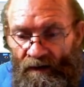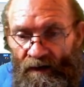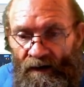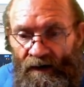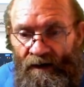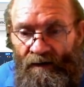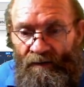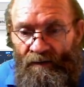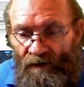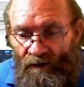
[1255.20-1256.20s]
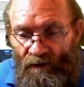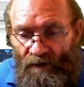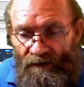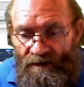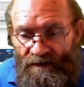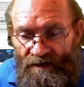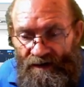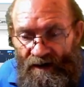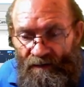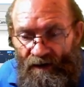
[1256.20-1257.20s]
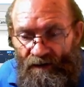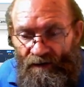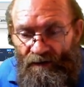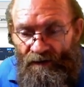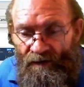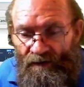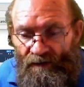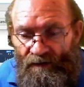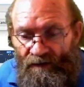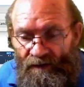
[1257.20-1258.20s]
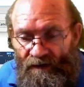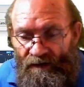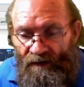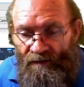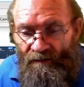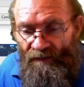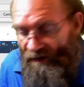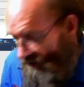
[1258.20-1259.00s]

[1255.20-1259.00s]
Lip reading: and I'm going to call this demo number